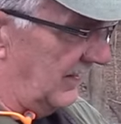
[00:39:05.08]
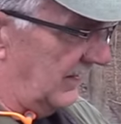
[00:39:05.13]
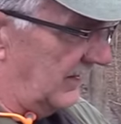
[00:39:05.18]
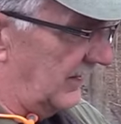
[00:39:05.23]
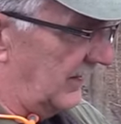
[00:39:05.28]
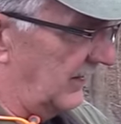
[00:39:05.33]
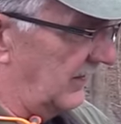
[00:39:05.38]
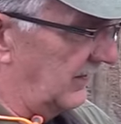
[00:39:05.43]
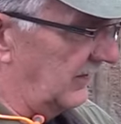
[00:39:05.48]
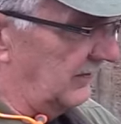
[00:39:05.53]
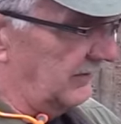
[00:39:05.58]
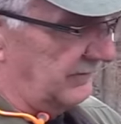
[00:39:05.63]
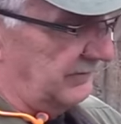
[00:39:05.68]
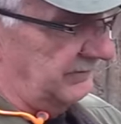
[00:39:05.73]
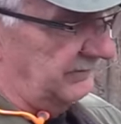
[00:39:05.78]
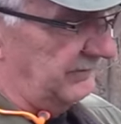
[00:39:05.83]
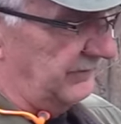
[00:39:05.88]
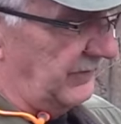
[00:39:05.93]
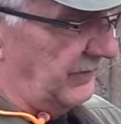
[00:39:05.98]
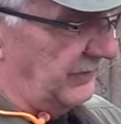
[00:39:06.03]
The
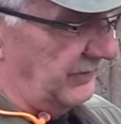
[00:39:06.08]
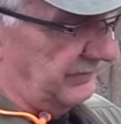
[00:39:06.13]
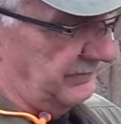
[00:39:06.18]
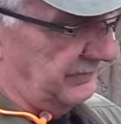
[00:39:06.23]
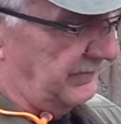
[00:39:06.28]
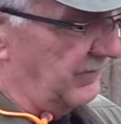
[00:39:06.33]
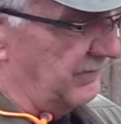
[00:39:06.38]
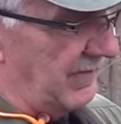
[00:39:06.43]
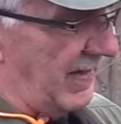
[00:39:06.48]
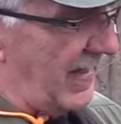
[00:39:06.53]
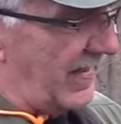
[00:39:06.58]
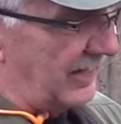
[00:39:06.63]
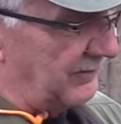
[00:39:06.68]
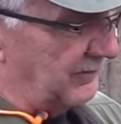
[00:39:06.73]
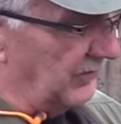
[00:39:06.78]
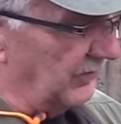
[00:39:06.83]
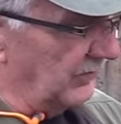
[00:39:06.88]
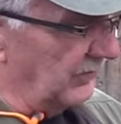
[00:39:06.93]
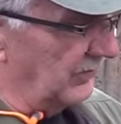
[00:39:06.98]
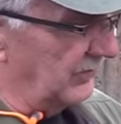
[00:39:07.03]

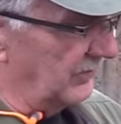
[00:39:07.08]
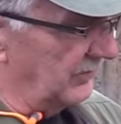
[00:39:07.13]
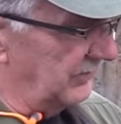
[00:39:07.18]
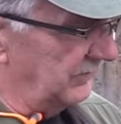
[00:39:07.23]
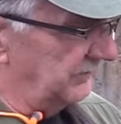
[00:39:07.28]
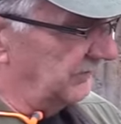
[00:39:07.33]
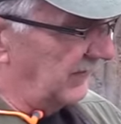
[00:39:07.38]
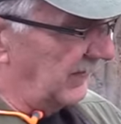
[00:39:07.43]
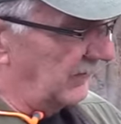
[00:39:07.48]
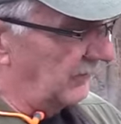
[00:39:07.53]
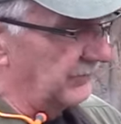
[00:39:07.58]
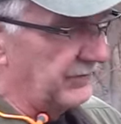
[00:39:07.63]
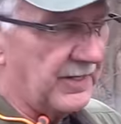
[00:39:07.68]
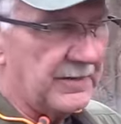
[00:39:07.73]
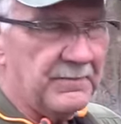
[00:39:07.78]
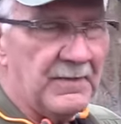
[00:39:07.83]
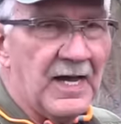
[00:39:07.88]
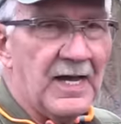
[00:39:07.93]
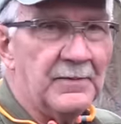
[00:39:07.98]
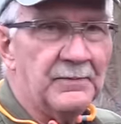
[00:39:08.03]
Magpul, I don't think
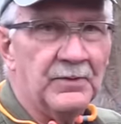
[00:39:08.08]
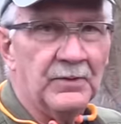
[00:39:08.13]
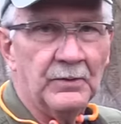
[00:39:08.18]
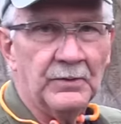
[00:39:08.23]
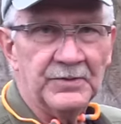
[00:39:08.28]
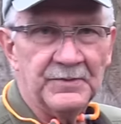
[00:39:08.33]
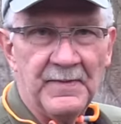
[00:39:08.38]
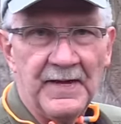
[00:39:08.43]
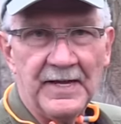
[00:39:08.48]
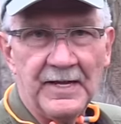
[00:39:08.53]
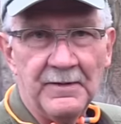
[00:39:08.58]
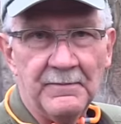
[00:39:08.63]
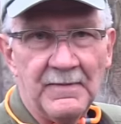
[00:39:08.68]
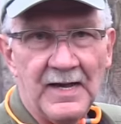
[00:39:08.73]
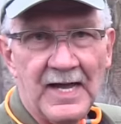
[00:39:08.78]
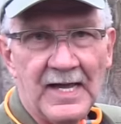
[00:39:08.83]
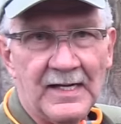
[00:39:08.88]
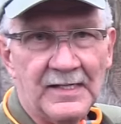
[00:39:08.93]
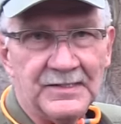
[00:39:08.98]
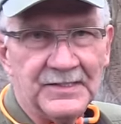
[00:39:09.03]
Magpul was making
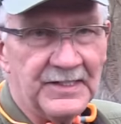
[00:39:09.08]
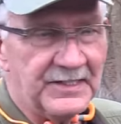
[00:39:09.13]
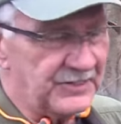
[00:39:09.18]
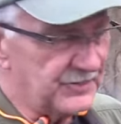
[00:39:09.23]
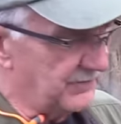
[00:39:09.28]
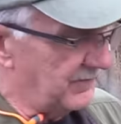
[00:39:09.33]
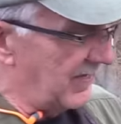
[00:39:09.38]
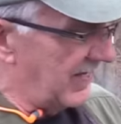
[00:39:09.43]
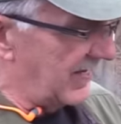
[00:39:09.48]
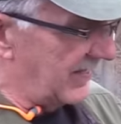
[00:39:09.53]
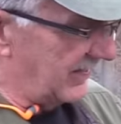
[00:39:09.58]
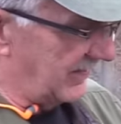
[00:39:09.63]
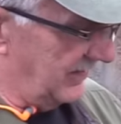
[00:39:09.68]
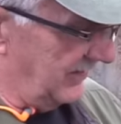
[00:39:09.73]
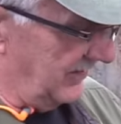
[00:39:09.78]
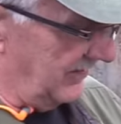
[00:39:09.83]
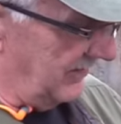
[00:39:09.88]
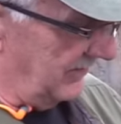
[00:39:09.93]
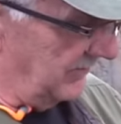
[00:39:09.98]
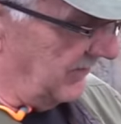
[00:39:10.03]
magazines back
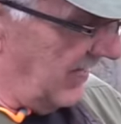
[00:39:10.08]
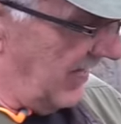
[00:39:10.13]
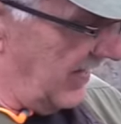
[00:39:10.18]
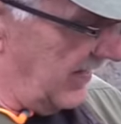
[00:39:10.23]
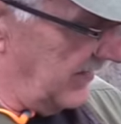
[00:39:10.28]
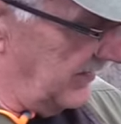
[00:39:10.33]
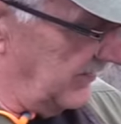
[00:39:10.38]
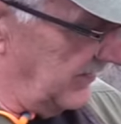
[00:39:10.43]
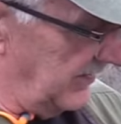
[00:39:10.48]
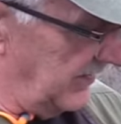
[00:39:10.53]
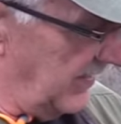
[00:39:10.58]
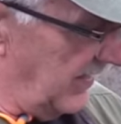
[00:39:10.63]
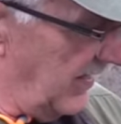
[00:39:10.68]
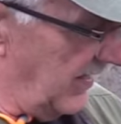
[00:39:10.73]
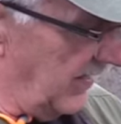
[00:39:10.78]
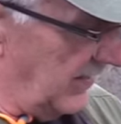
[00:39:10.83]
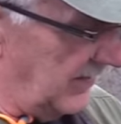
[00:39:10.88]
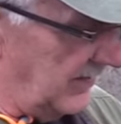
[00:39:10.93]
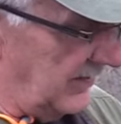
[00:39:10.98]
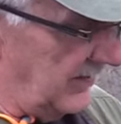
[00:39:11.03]
in the
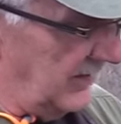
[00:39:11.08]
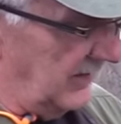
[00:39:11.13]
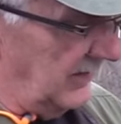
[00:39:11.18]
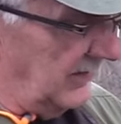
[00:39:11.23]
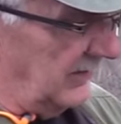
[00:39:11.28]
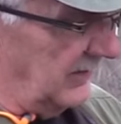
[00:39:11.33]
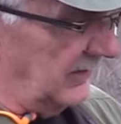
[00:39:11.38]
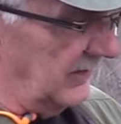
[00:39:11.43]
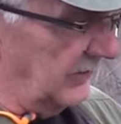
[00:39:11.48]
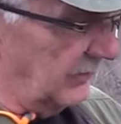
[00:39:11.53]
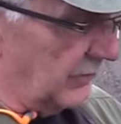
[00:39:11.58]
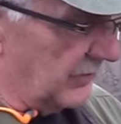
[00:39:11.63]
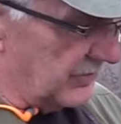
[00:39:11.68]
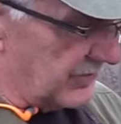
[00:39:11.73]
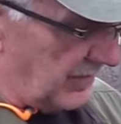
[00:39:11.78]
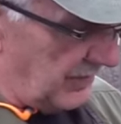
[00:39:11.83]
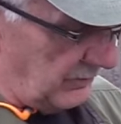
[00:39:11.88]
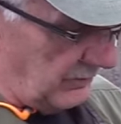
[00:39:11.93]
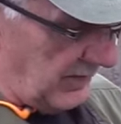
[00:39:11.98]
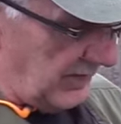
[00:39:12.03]
day. And of course
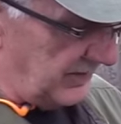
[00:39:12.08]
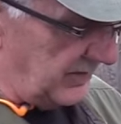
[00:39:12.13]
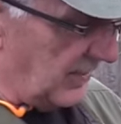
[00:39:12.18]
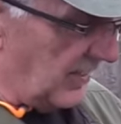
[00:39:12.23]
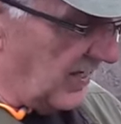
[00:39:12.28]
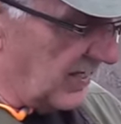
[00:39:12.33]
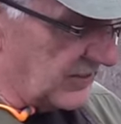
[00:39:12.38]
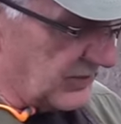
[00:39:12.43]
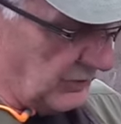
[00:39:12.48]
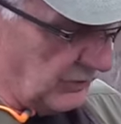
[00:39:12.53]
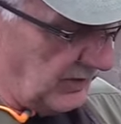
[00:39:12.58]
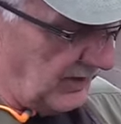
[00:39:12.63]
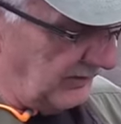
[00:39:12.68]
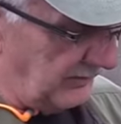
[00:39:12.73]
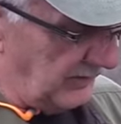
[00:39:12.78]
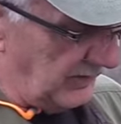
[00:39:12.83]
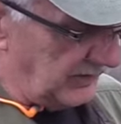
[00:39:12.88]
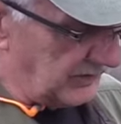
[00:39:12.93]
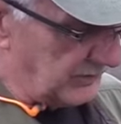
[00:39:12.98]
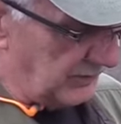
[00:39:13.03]
our red dots or
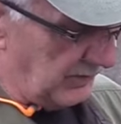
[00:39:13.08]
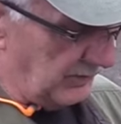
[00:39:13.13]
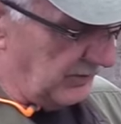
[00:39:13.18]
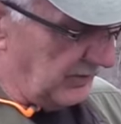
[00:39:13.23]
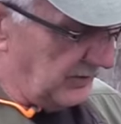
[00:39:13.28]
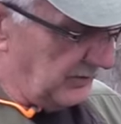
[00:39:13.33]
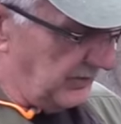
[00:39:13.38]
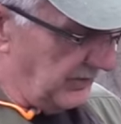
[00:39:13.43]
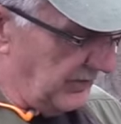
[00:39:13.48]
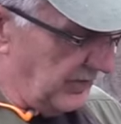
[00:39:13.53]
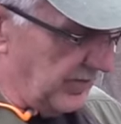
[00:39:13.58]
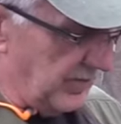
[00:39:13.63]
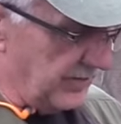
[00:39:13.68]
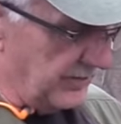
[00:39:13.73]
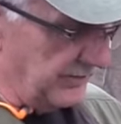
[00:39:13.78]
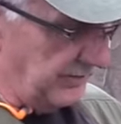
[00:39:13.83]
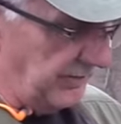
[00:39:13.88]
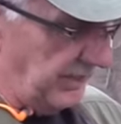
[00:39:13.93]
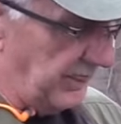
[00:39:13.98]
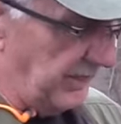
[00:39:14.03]
whatever else we want to put
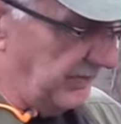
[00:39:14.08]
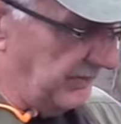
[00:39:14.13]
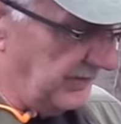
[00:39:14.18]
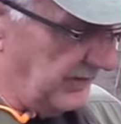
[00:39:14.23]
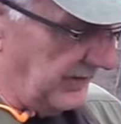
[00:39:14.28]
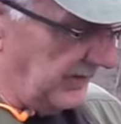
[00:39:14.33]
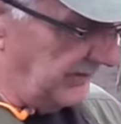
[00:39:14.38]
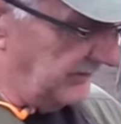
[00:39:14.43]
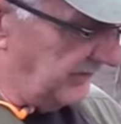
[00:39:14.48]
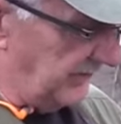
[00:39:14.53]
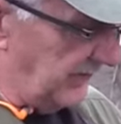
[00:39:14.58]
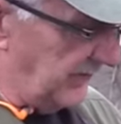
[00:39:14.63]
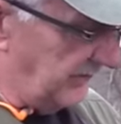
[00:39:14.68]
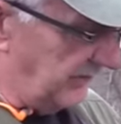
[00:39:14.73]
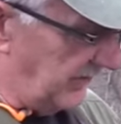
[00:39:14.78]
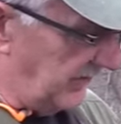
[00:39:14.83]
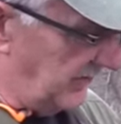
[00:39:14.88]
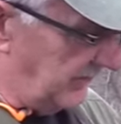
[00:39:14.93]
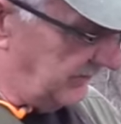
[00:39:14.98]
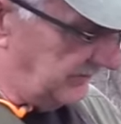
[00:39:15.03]
on them. But very,
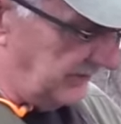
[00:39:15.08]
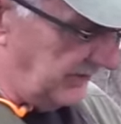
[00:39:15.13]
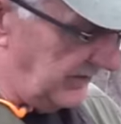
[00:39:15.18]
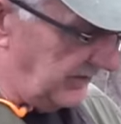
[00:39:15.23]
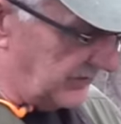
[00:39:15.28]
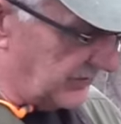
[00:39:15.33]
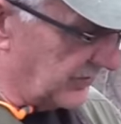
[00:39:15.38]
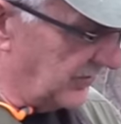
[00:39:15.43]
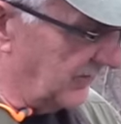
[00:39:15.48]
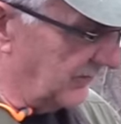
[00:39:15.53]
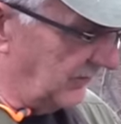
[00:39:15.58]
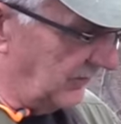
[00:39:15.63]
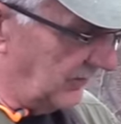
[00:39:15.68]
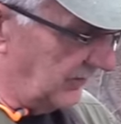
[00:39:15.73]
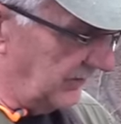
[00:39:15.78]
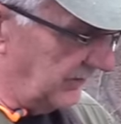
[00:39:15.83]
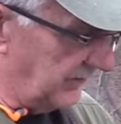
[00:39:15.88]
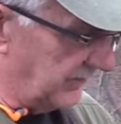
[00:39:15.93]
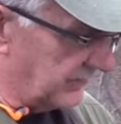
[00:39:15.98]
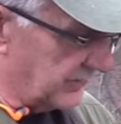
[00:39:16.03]
very, very
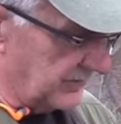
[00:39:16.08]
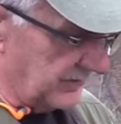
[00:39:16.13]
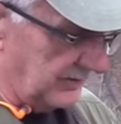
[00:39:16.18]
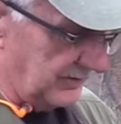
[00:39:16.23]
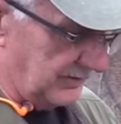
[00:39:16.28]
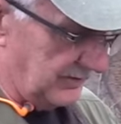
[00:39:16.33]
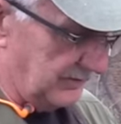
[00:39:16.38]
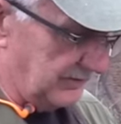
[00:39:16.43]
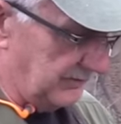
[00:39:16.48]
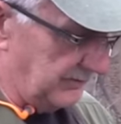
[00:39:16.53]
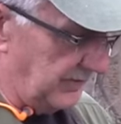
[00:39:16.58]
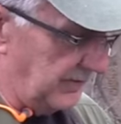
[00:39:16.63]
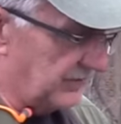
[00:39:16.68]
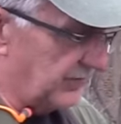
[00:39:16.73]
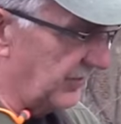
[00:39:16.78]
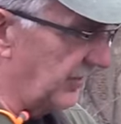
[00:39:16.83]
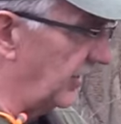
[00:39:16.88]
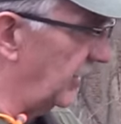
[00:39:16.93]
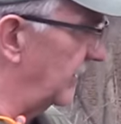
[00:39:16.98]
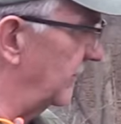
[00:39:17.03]
similar. This is a
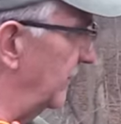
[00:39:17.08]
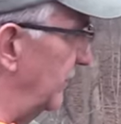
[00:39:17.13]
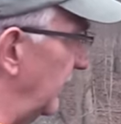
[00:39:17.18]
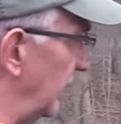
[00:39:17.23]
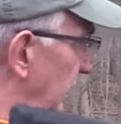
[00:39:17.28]
BCM,